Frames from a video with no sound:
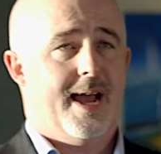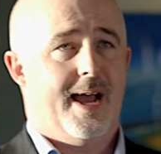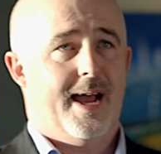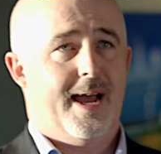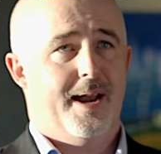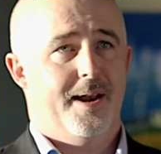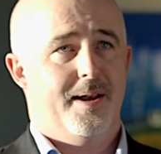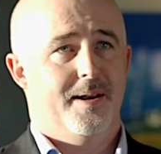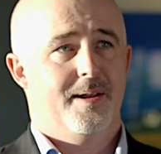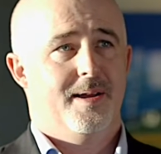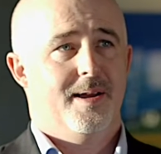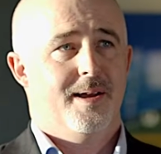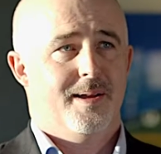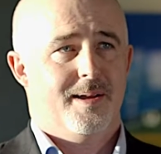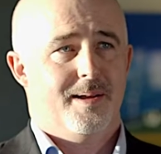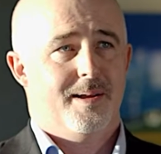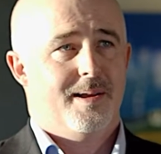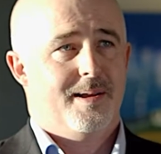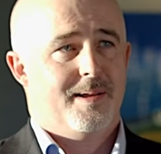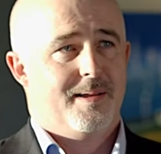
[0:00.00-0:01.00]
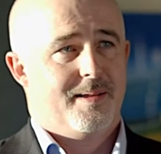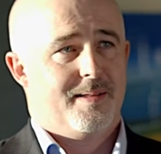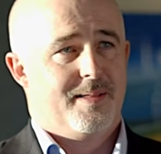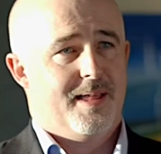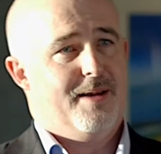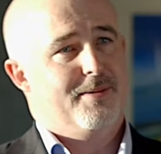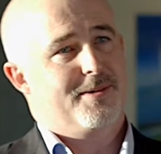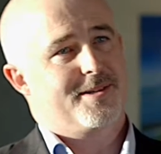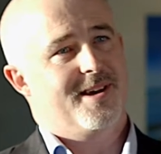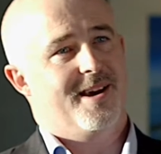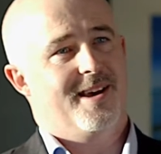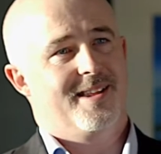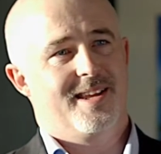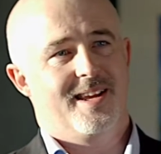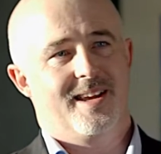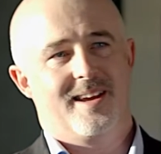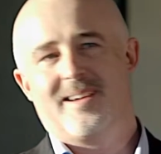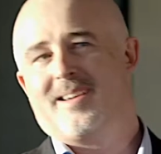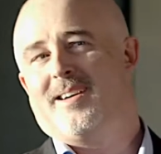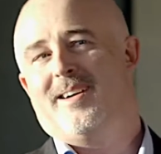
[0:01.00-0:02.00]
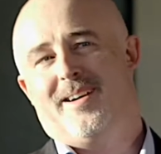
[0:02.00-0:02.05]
And there was, I think,